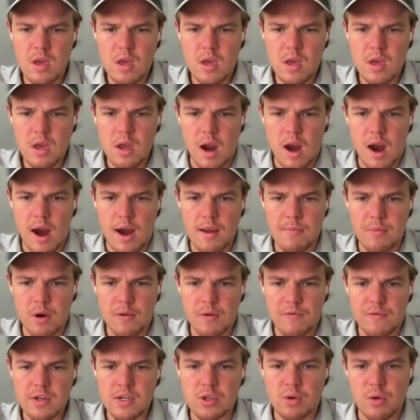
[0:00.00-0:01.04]
All right,
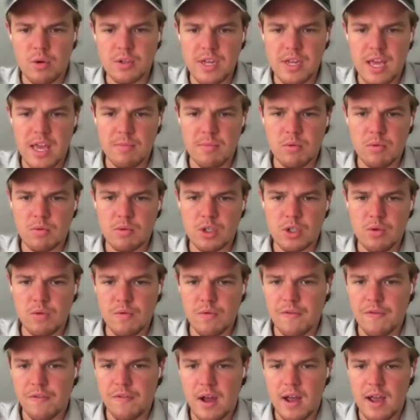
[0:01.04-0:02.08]
perfect. So I was able to
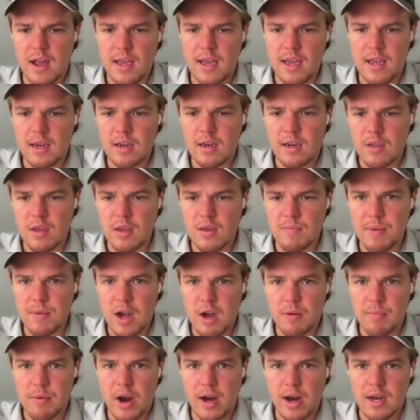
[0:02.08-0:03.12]
find the
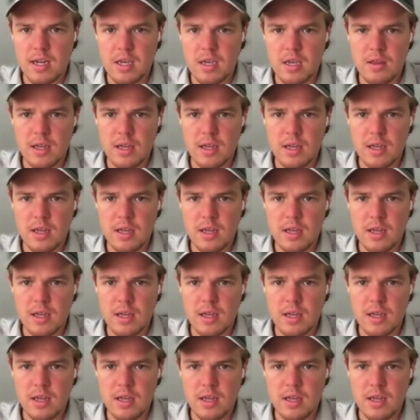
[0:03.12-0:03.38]
BannerBear I D.